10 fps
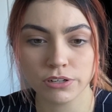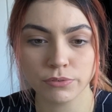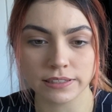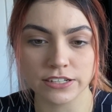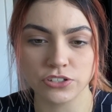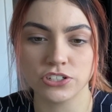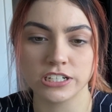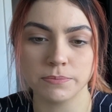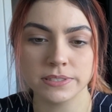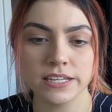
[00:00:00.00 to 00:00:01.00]

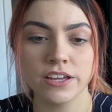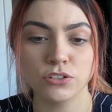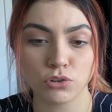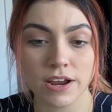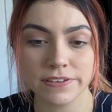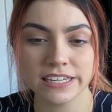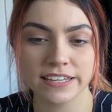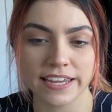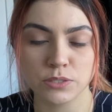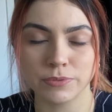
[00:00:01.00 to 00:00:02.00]
relationships, driving
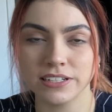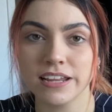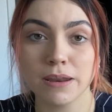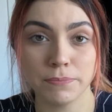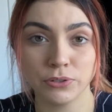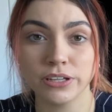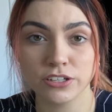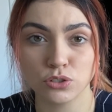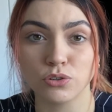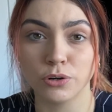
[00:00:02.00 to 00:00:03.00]
engagement, and building a
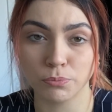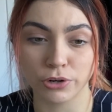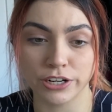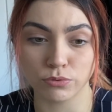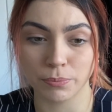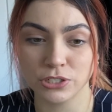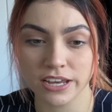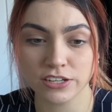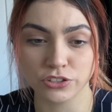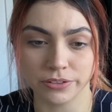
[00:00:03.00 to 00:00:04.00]
strong brand
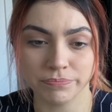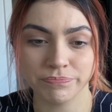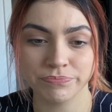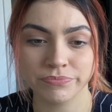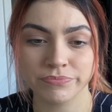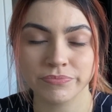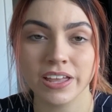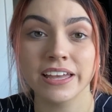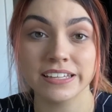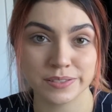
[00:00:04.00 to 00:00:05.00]
reputation.
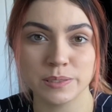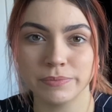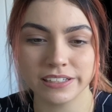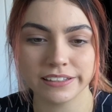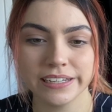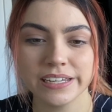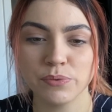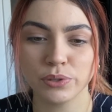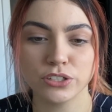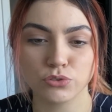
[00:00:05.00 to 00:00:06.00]
Similarly, it
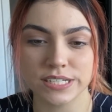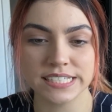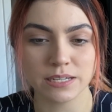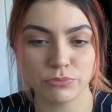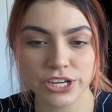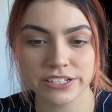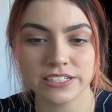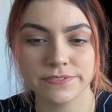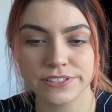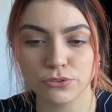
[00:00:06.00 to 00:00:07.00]
will address the
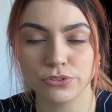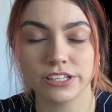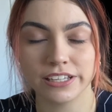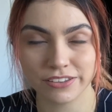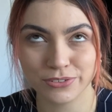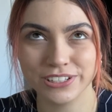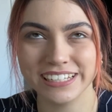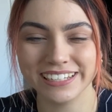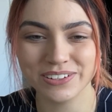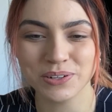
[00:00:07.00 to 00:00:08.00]
objectives through the
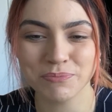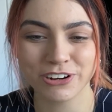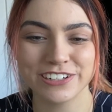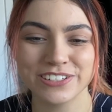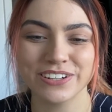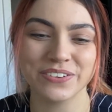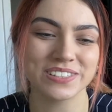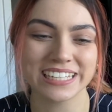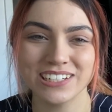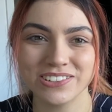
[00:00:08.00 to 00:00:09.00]
incorporation of
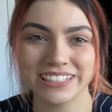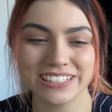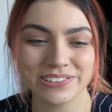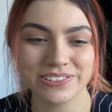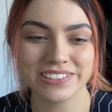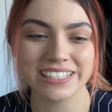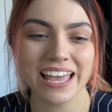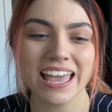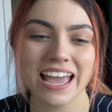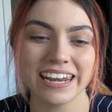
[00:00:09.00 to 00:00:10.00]
scheduling tools
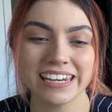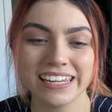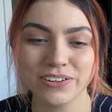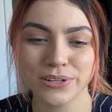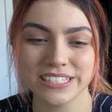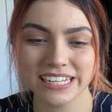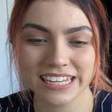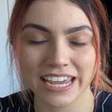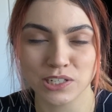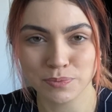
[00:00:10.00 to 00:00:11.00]
and an increase in
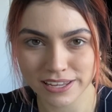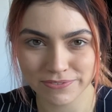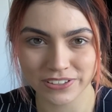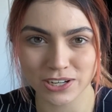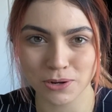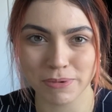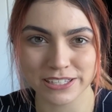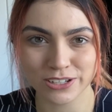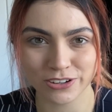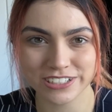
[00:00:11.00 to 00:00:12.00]
engagement and video-based
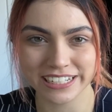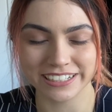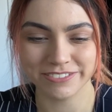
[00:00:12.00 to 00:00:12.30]
content.